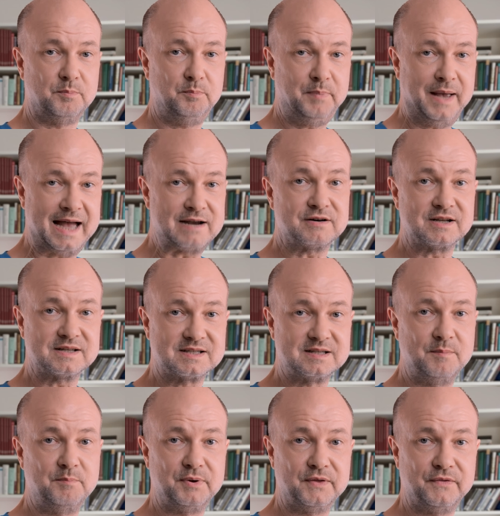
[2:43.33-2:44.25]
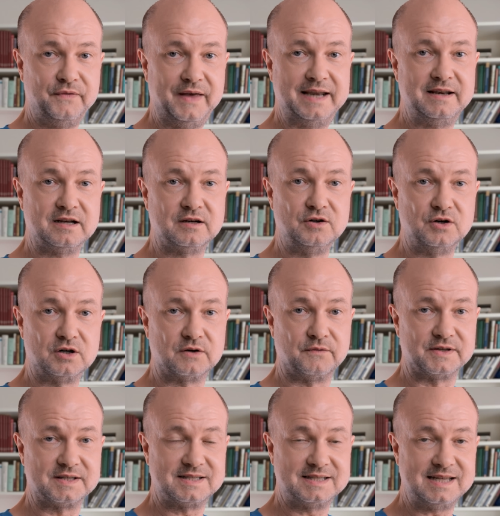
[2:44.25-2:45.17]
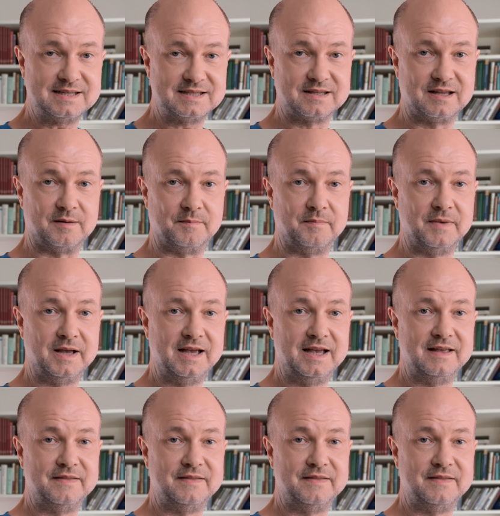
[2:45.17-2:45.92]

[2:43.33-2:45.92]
parasympathetic nervous system,